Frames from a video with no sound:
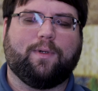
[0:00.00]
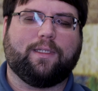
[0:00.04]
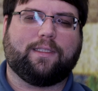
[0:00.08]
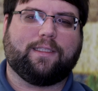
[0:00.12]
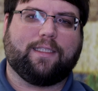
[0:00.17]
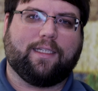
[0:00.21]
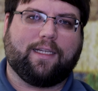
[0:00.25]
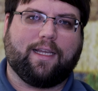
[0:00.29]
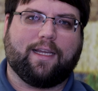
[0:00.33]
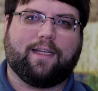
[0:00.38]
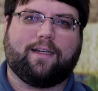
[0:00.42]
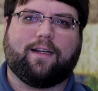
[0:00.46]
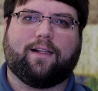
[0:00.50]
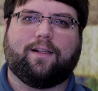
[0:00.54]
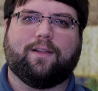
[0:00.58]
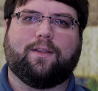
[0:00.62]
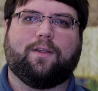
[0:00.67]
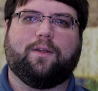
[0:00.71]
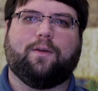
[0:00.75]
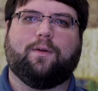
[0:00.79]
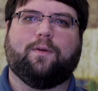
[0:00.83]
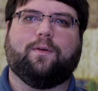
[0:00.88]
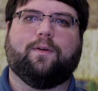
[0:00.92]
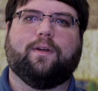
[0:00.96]
which again I'll
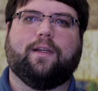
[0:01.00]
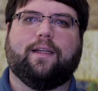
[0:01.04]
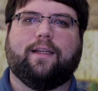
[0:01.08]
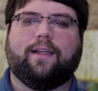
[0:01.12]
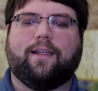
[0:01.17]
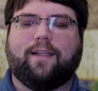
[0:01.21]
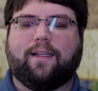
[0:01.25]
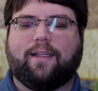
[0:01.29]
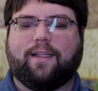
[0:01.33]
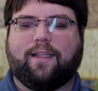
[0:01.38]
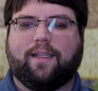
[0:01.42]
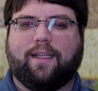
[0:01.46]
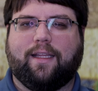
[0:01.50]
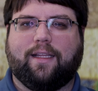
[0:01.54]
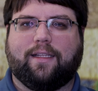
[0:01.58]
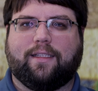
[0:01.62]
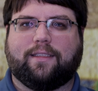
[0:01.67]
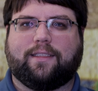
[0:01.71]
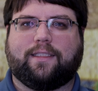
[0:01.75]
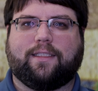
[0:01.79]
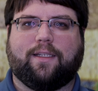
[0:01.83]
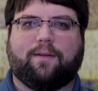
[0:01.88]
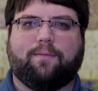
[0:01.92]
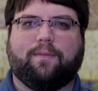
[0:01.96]
do
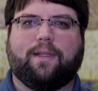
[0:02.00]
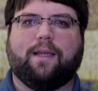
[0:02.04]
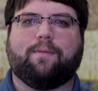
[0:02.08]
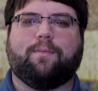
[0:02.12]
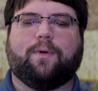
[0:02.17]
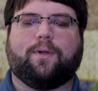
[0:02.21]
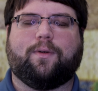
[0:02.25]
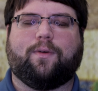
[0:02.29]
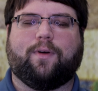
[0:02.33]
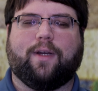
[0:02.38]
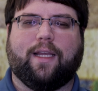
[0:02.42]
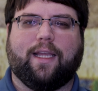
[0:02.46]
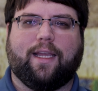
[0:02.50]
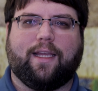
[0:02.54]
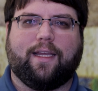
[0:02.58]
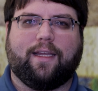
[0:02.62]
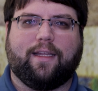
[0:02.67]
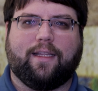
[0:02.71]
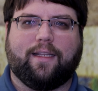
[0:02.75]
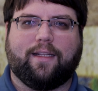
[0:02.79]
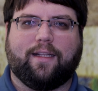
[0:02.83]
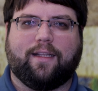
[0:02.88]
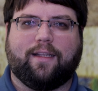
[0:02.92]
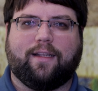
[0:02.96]
some demo
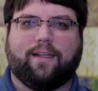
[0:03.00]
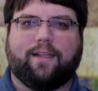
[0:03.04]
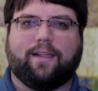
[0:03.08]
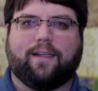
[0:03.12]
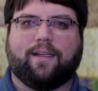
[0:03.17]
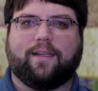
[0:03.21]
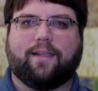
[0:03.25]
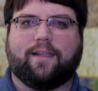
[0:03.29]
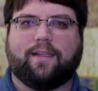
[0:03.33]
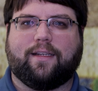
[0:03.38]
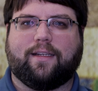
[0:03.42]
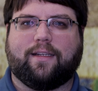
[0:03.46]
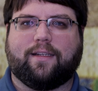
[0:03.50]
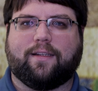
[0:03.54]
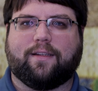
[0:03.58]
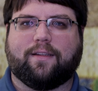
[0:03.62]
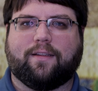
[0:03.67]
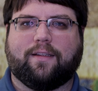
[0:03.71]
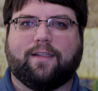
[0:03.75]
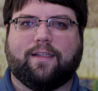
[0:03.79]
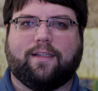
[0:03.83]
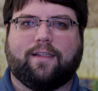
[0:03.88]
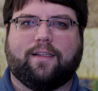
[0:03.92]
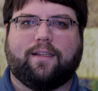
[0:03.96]
and
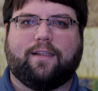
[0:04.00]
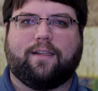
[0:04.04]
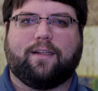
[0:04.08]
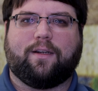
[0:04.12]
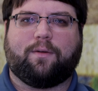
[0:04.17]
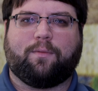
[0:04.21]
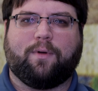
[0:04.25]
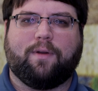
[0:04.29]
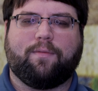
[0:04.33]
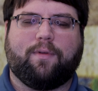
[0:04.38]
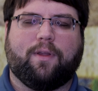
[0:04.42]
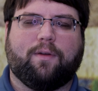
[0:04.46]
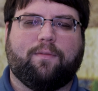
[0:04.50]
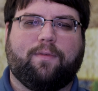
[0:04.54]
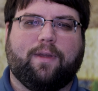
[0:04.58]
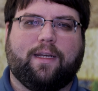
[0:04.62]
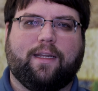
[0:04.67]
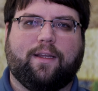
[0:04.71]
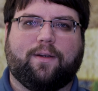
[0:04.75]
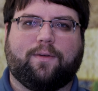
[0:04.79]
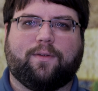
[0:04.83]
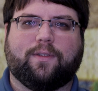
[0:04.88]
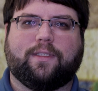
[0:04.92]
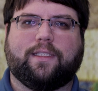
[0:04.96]
review
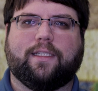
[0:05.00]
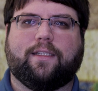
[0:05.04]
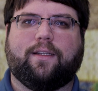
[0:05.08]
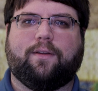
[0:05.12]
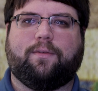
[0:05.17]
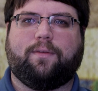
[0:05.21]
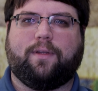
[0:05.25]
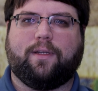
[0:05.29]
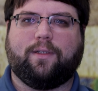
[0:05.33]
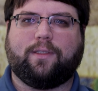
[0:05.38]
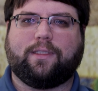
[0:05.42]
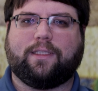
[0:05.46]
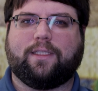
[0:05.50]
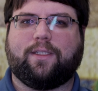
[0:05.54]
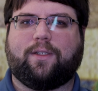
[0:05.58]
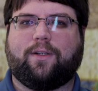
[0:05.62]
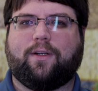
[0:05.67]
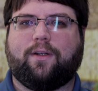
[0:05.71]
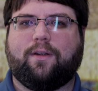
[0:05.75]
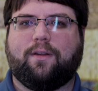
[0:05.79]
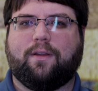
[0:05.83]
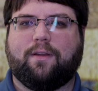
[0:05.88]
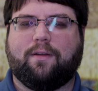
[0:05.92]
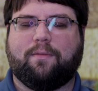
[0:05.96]
videos in the
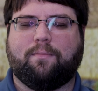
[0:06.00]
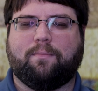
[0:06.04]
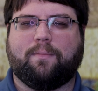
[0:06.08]
future.